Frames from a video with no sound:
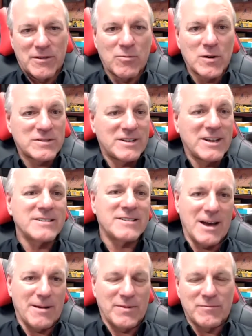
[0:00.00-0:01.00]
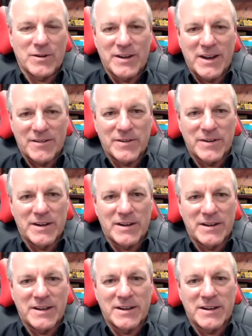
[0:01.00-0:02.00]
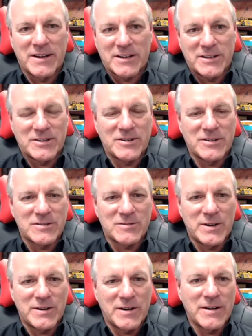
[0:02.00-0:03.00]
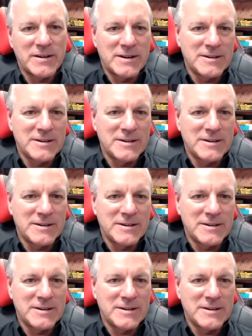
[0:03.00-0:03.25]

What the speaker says: the worst does happen where you have a collision this winter.